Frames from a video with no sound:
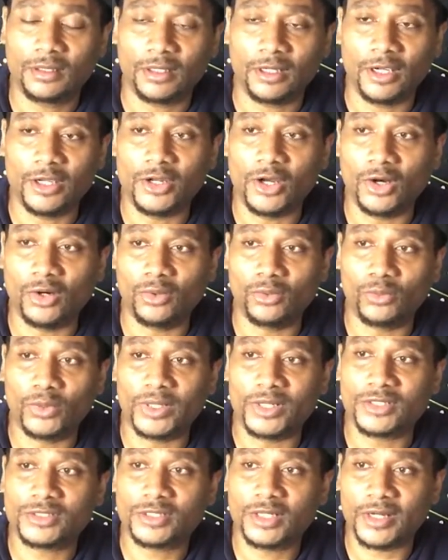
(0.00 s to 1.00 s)
you know what
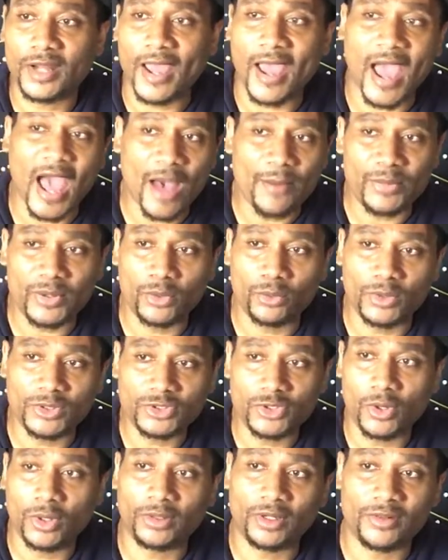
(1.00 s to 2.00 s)
is going to happen or what's
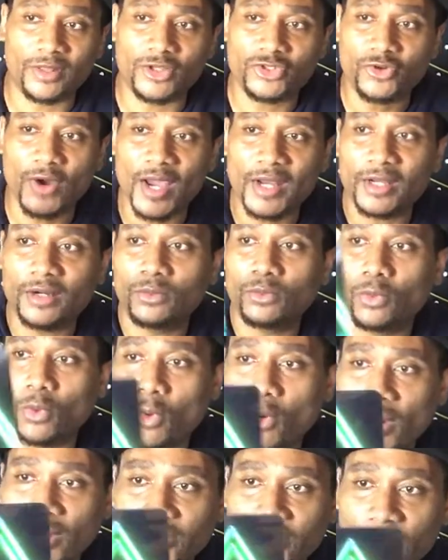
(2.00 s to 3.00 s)
going on they're trying to
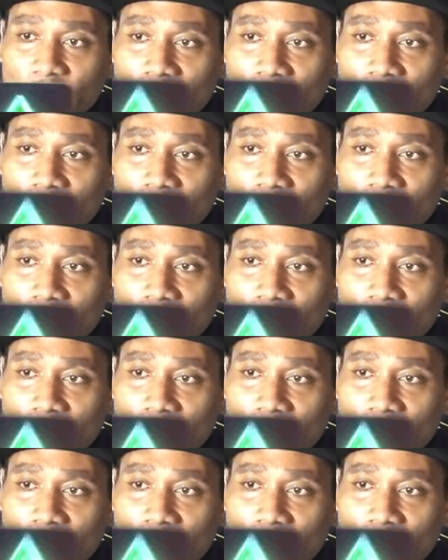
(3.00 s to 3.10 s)
warn you